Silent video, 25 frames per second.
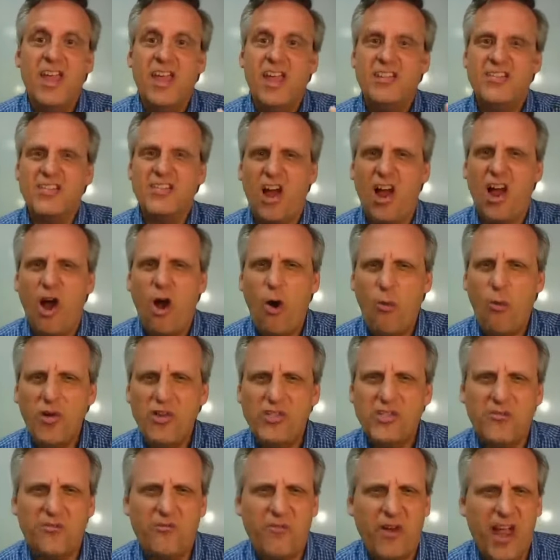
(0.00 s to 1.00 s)
It's
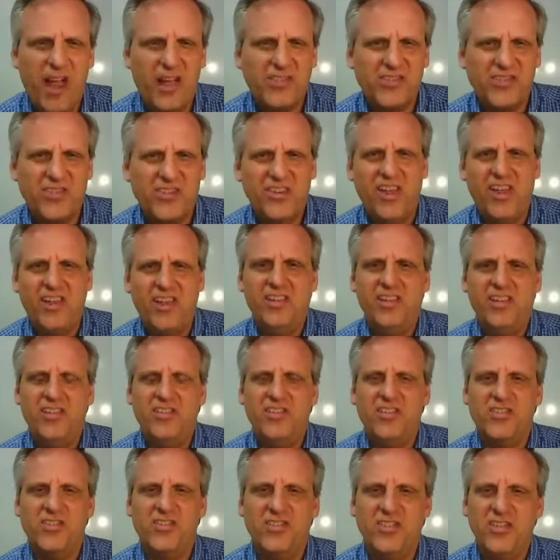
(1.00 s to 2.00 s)
always fascinating
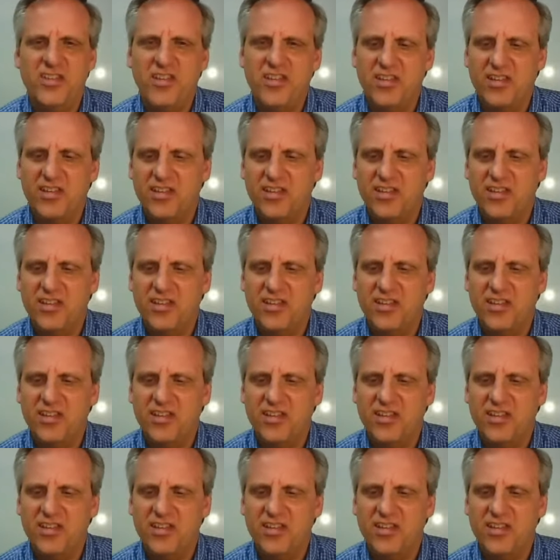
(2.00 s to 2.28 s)
to see,